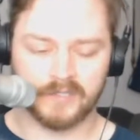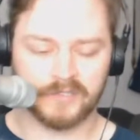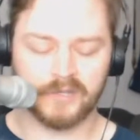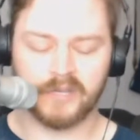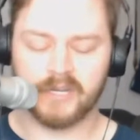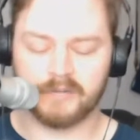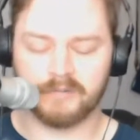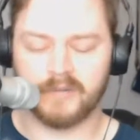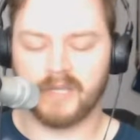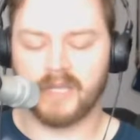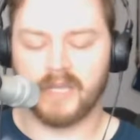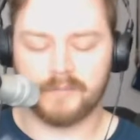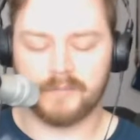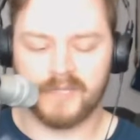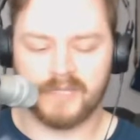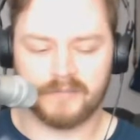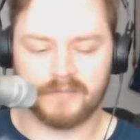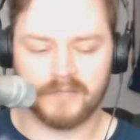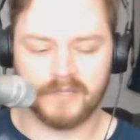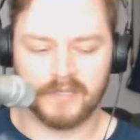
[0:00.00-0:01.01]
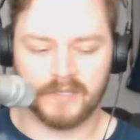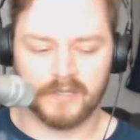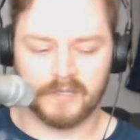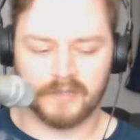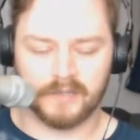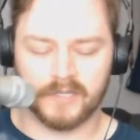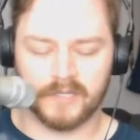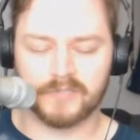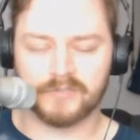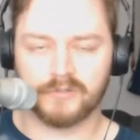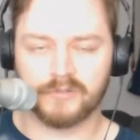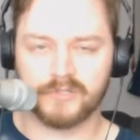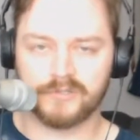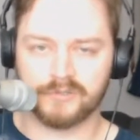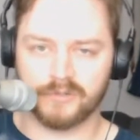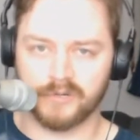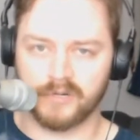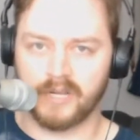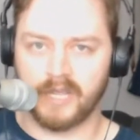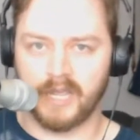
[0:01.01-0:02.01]
So anyway, I mean, long story
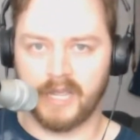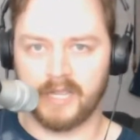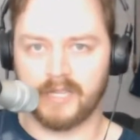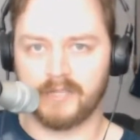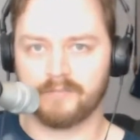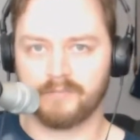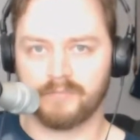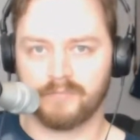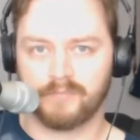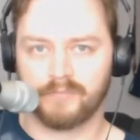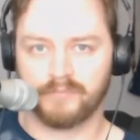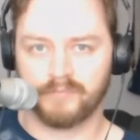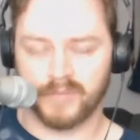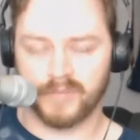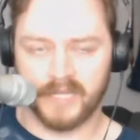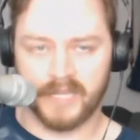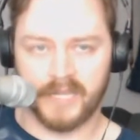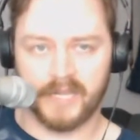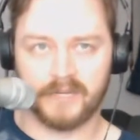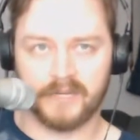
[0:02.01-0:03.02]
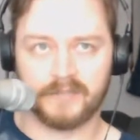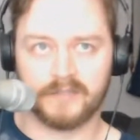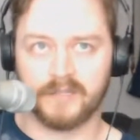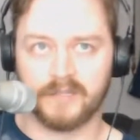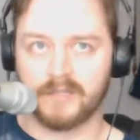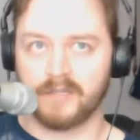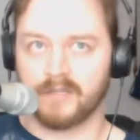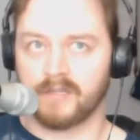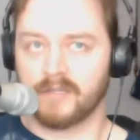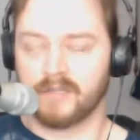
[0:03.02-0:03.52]
short, I planned